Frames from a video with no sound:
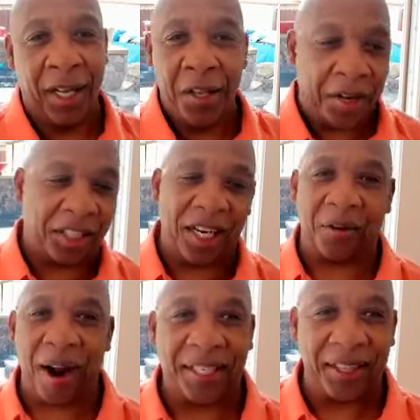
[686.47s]
You can send it
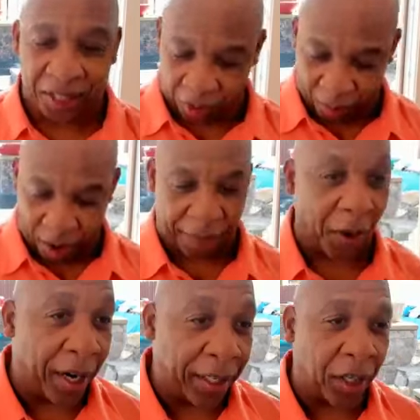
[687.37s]
right to their
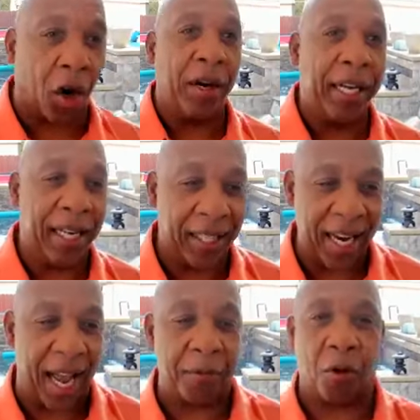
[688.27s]
smartphone. It currently does
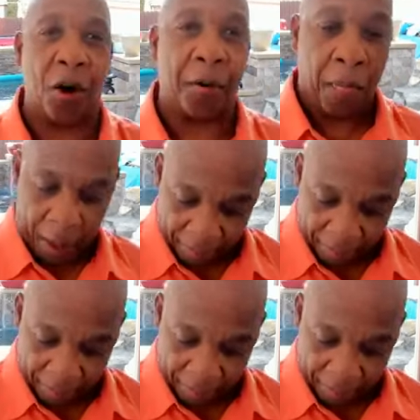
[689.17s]
not work,